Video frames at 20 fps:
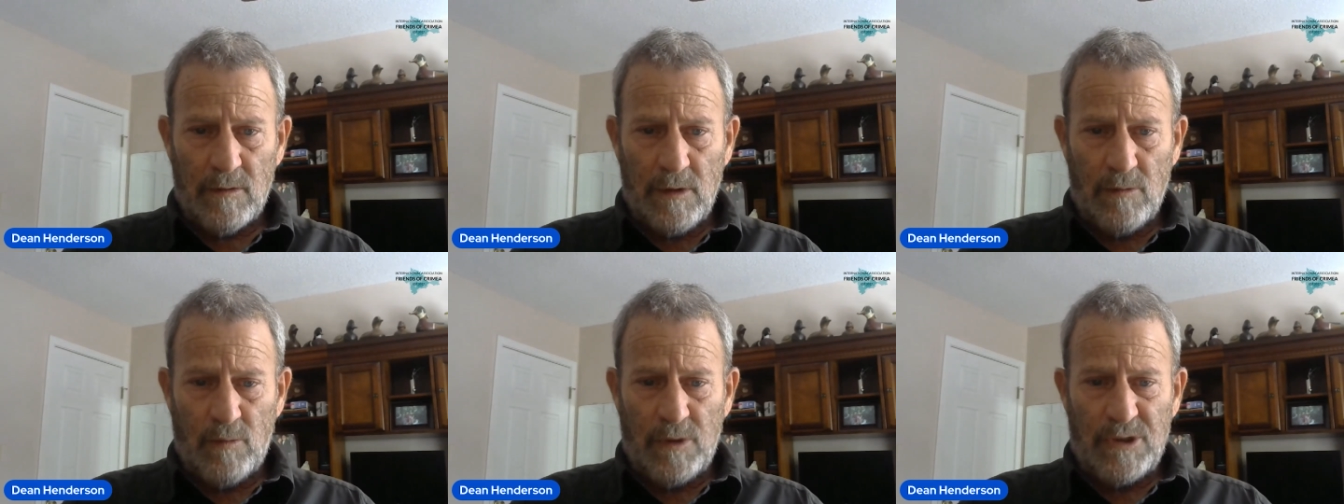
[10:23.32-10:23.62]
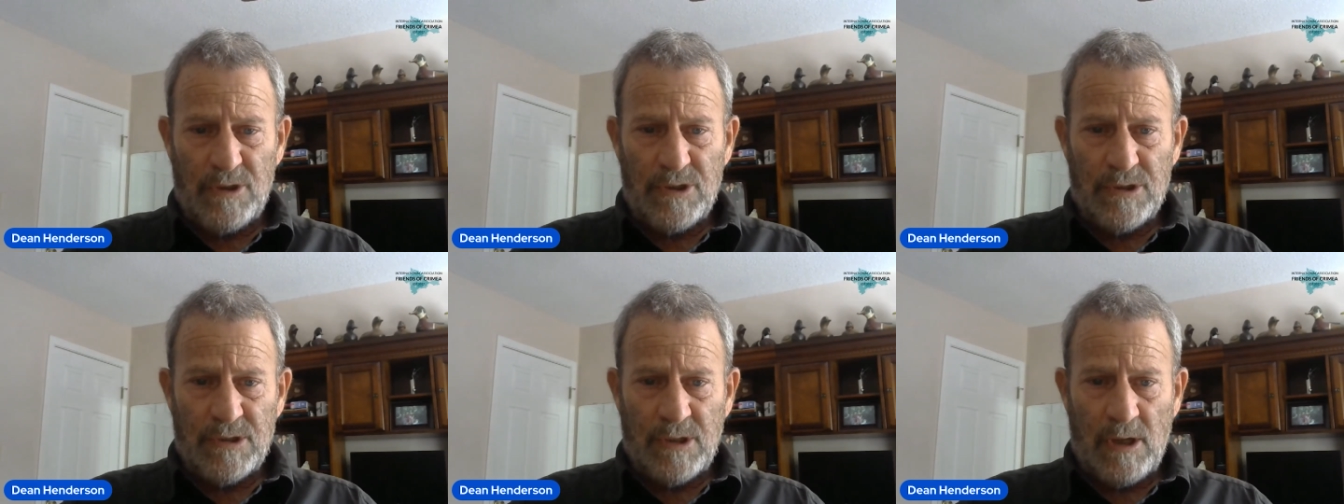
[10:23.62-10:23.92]

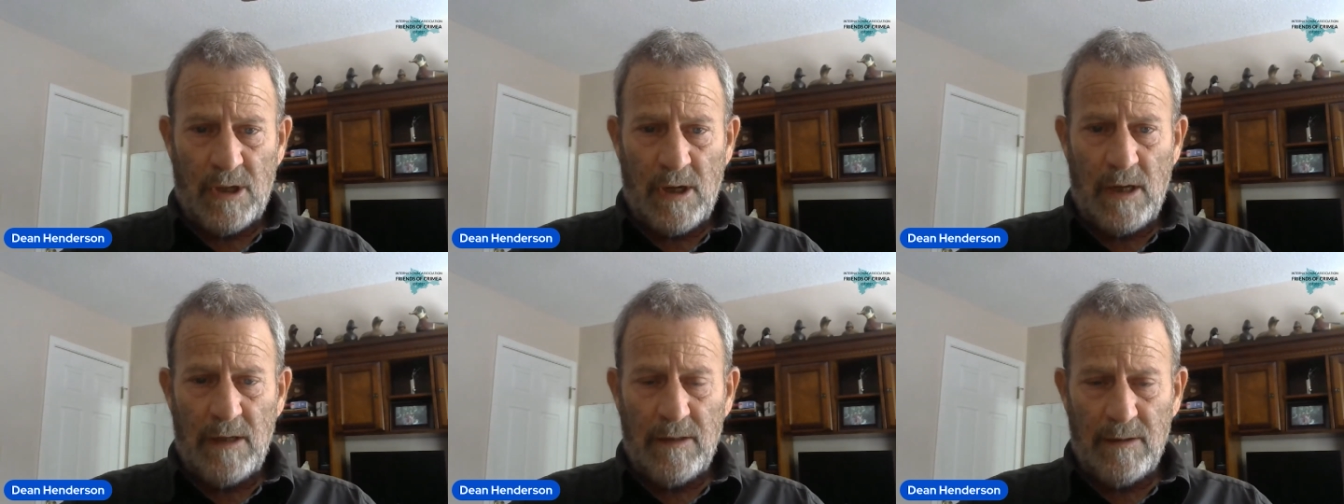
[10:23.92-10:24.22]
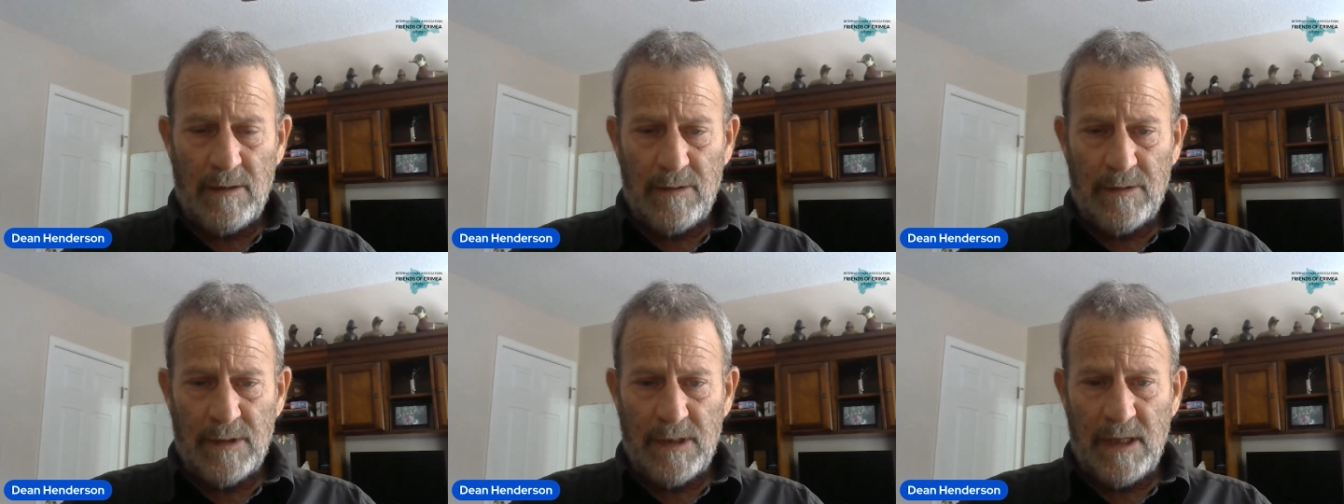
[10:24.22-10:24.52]
which taught
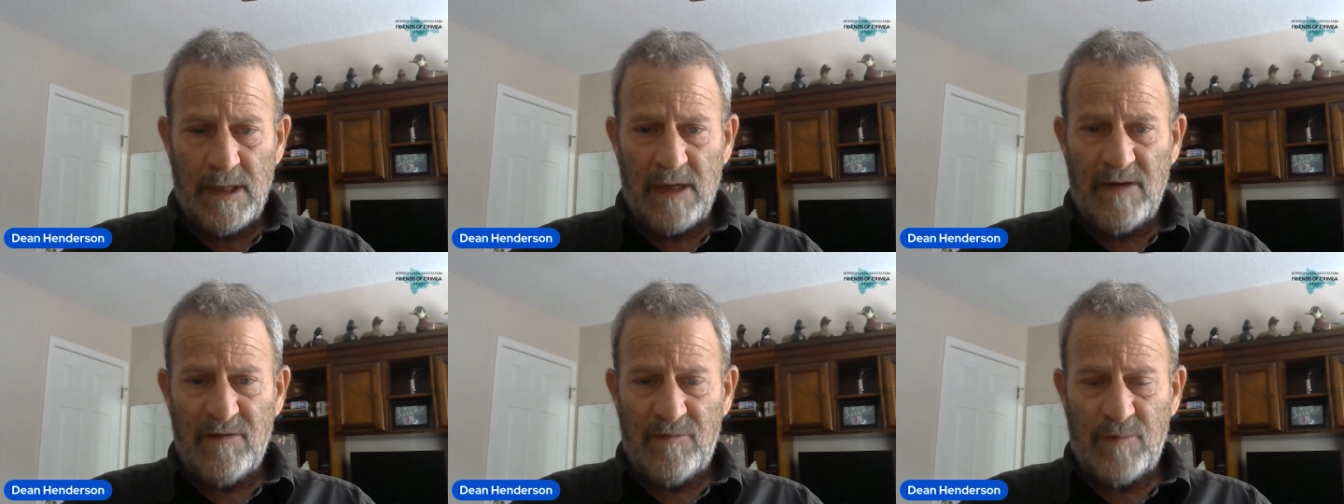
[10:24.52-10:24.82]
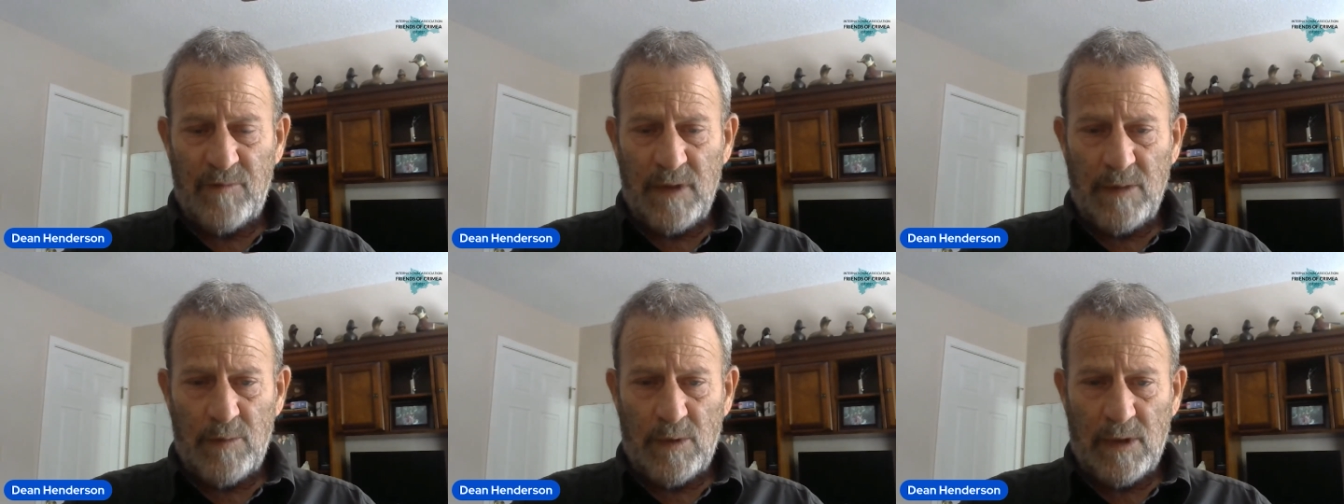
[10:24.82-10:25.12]
the native
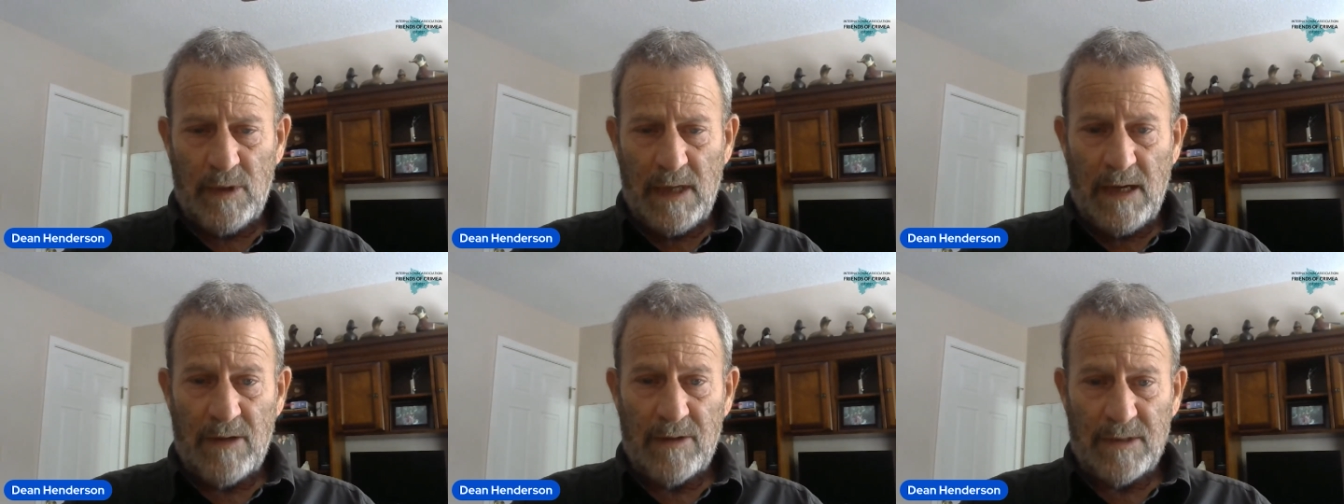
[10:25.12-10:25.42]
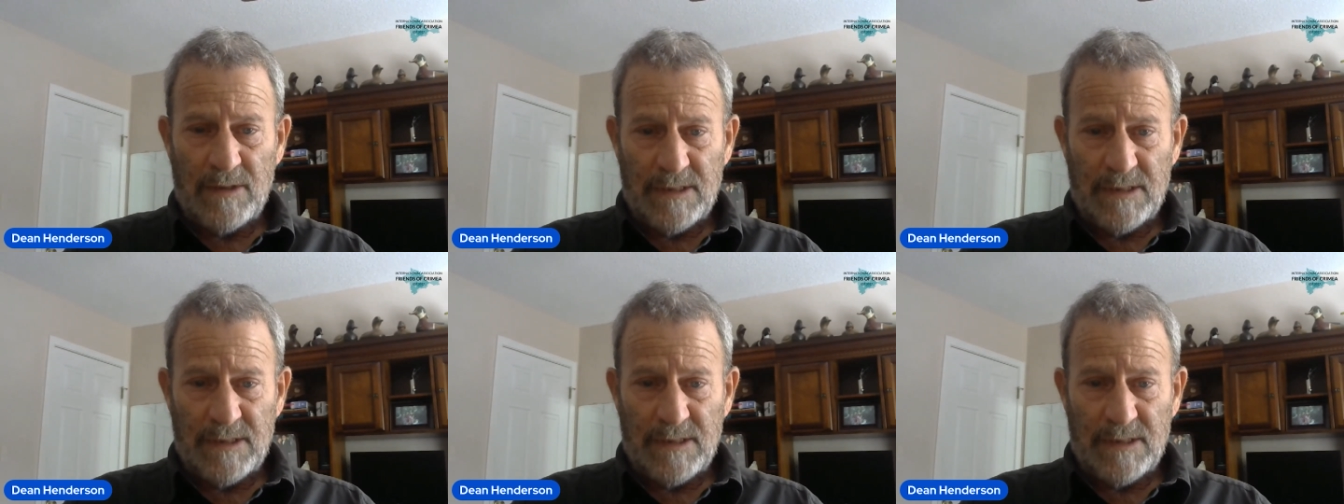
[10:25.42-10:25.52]
people how to